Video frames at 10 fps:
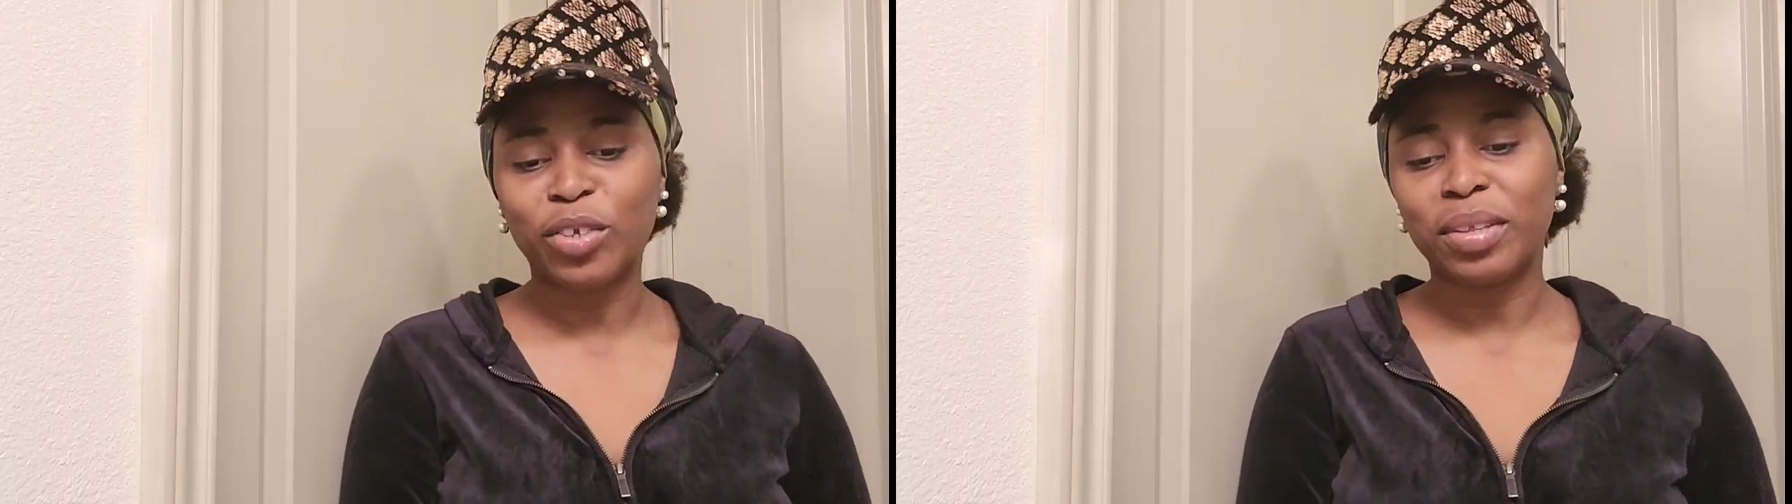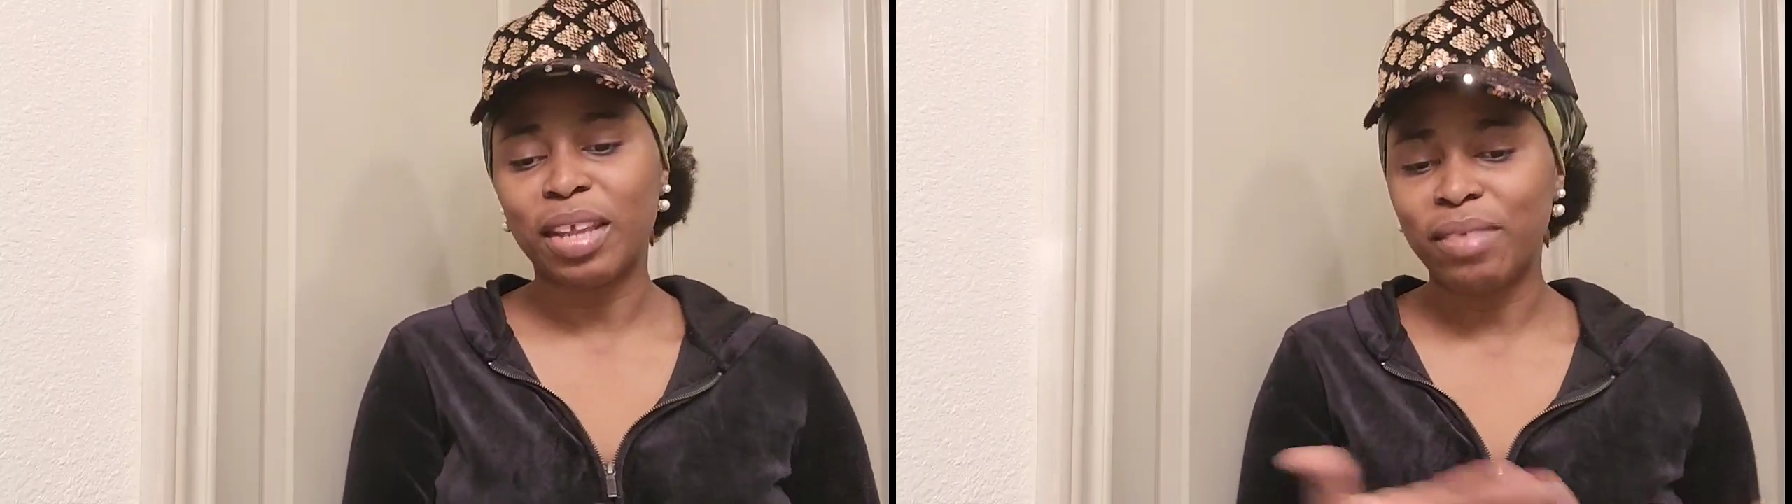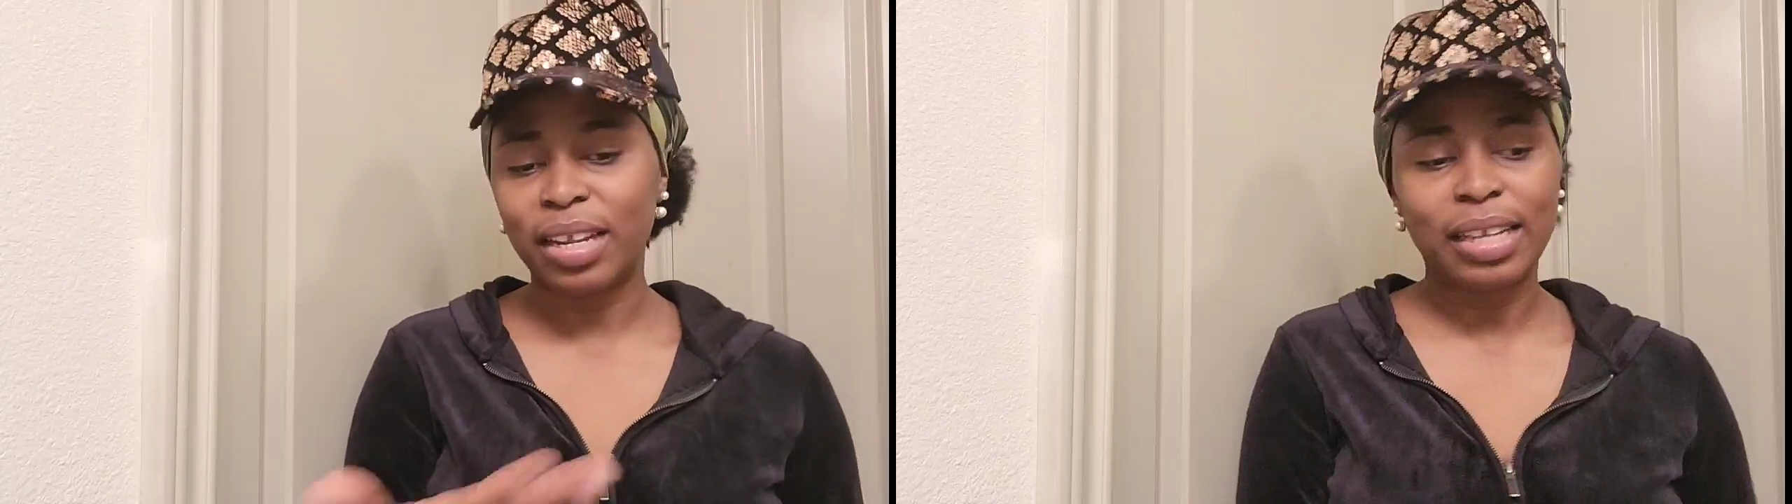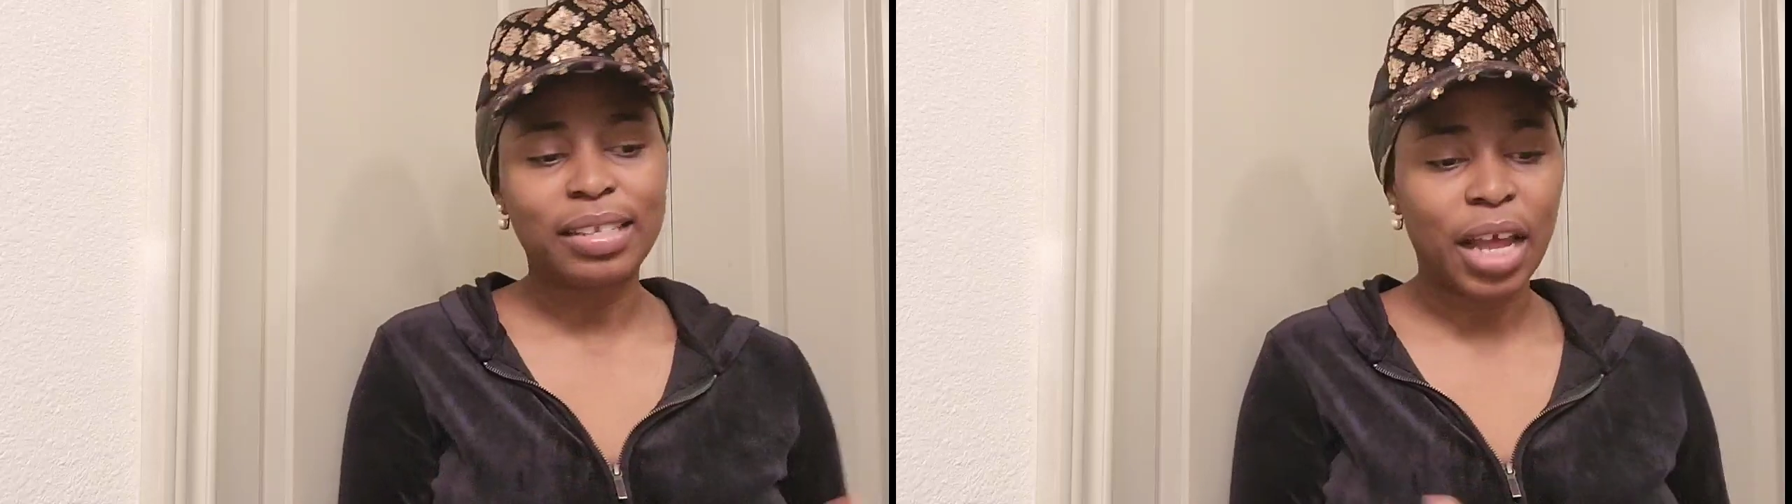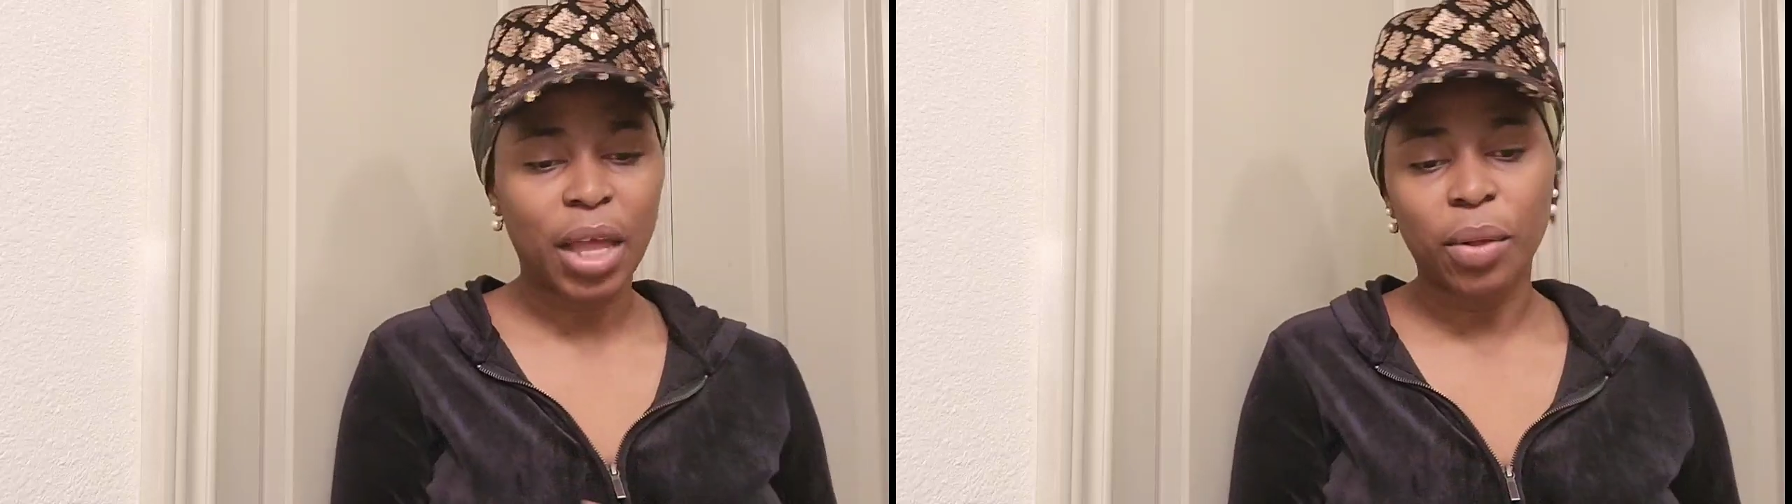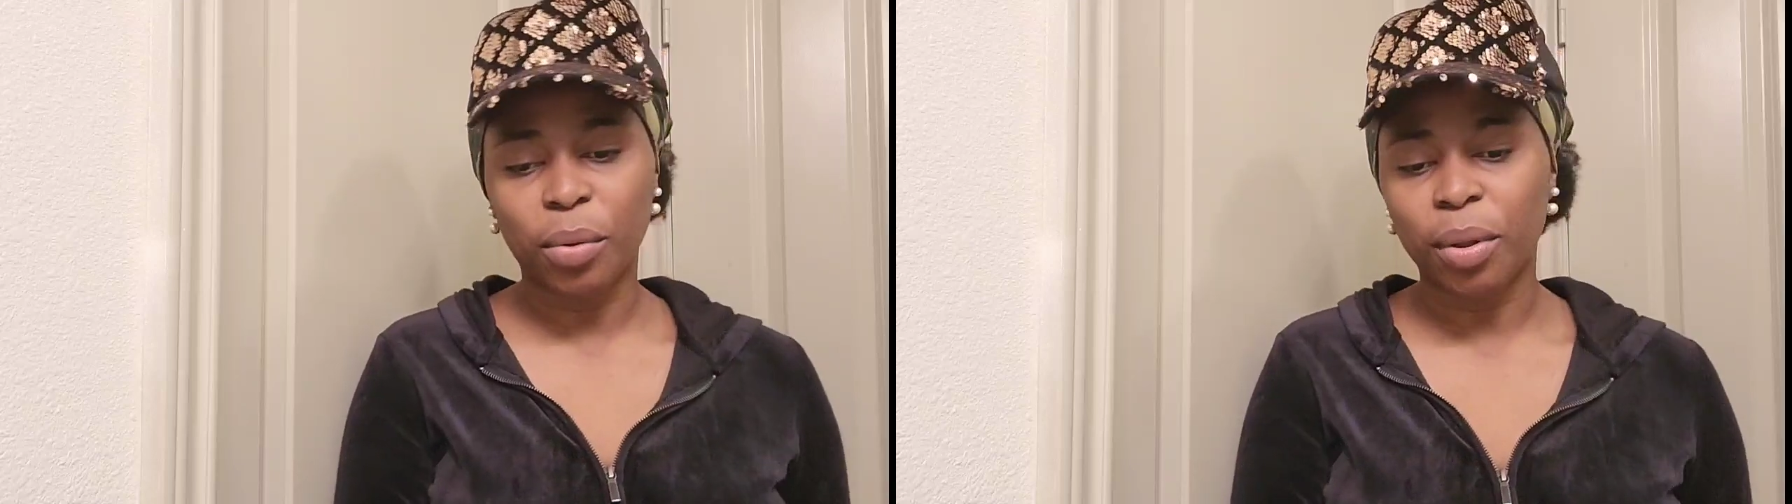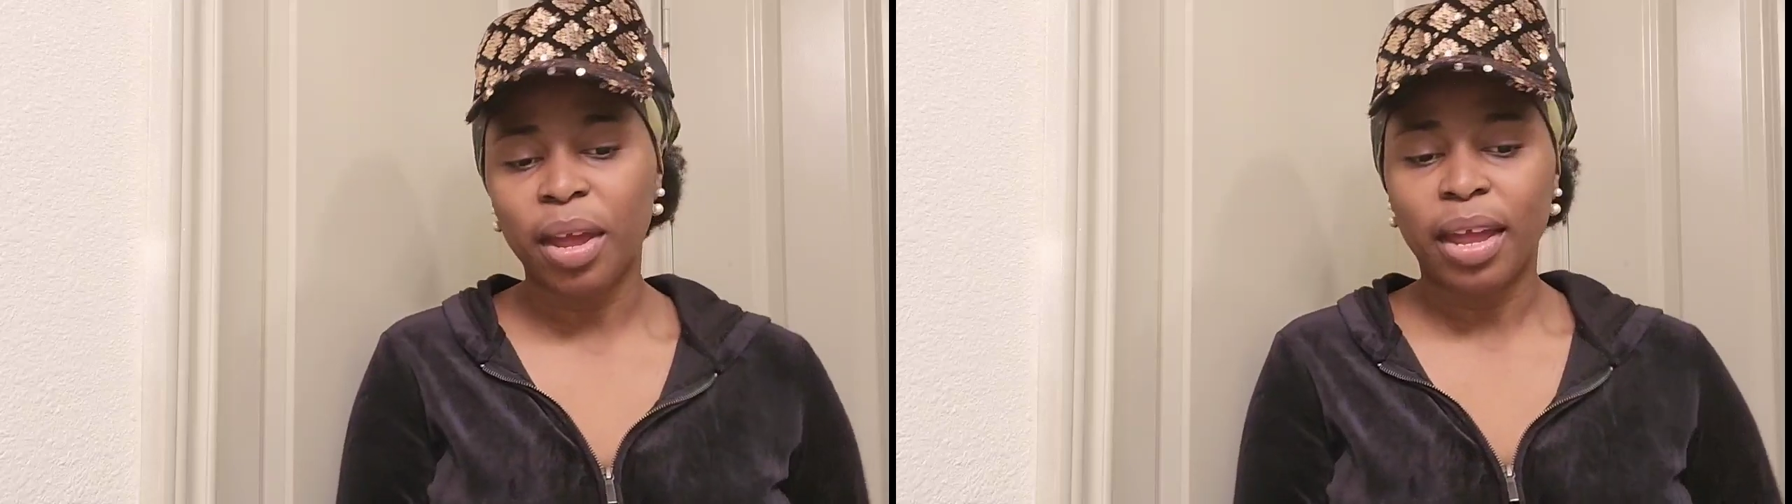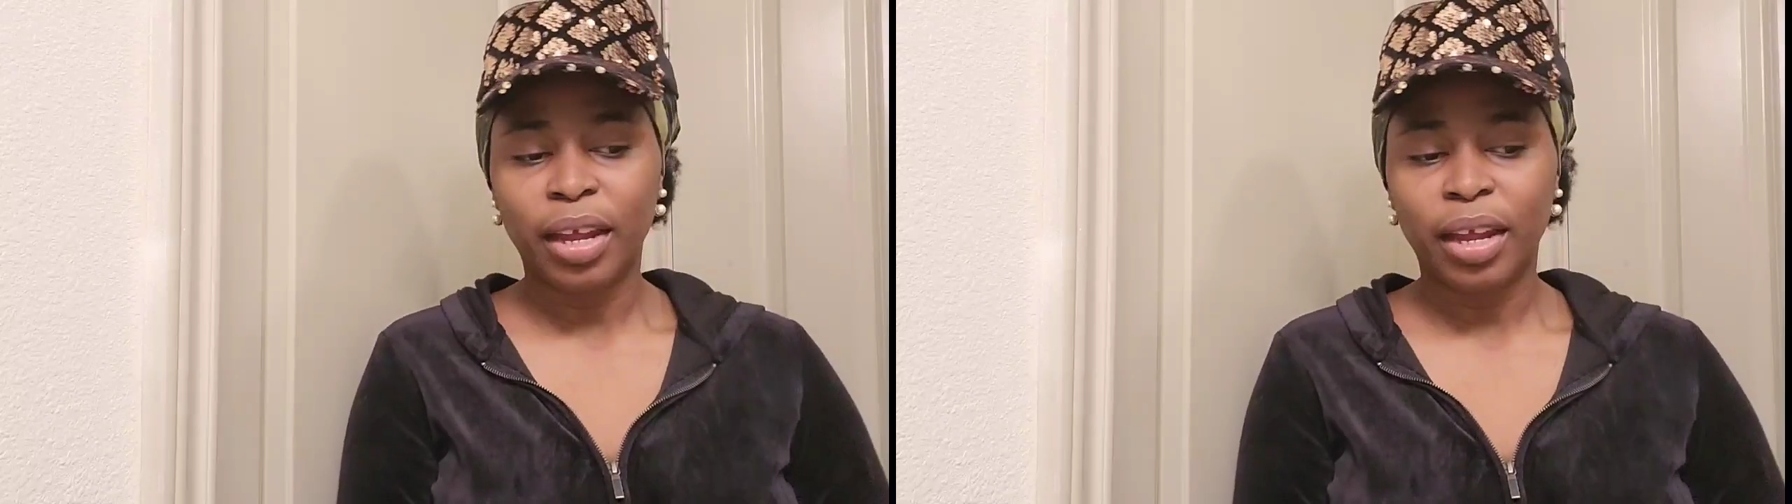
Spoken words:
So definitely Taco,